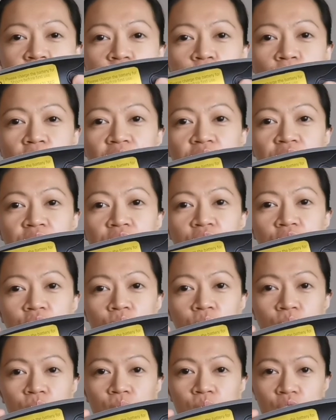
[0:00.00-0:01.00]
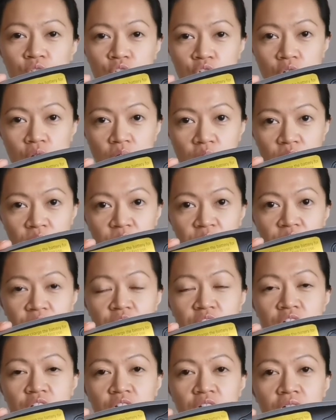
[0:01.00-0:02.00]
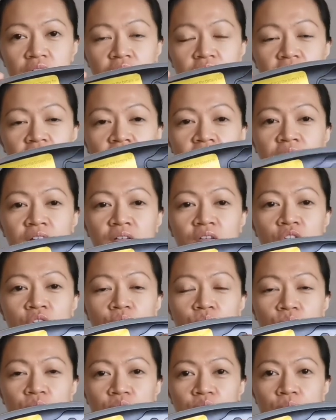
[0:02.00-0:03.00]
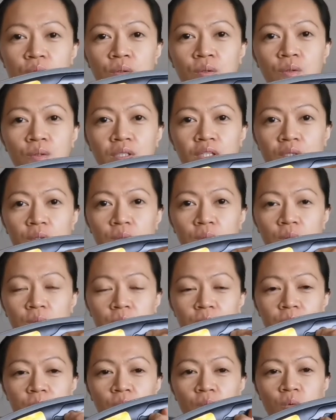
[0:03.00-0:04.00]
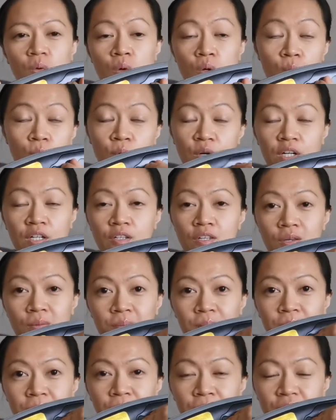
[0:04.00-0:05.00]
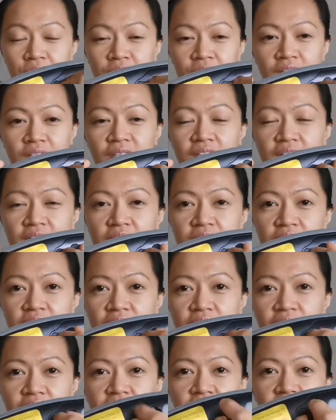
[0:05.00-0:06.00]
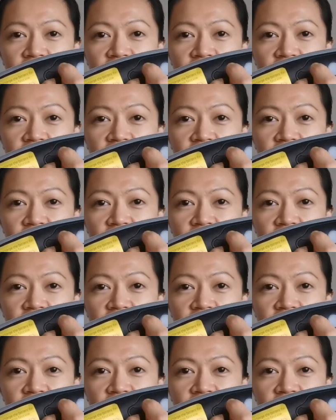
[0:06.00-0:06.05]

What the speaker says: is where you charge your hula hoop, or where you put the